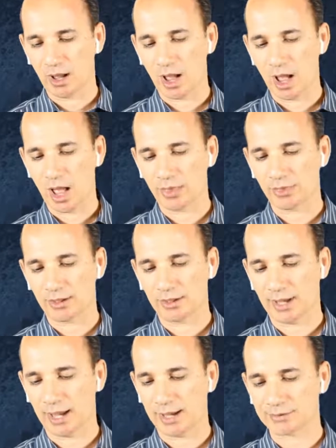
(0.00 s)
and
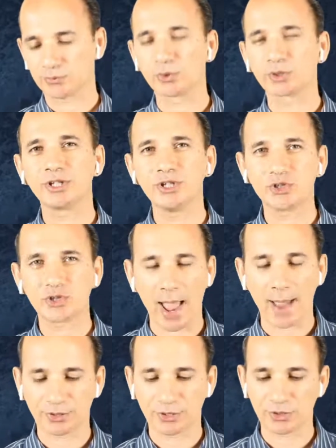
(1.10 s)
it has 14
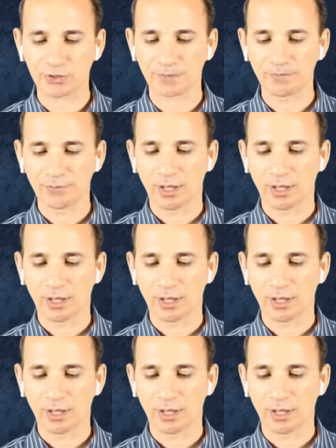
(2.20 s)
chapters.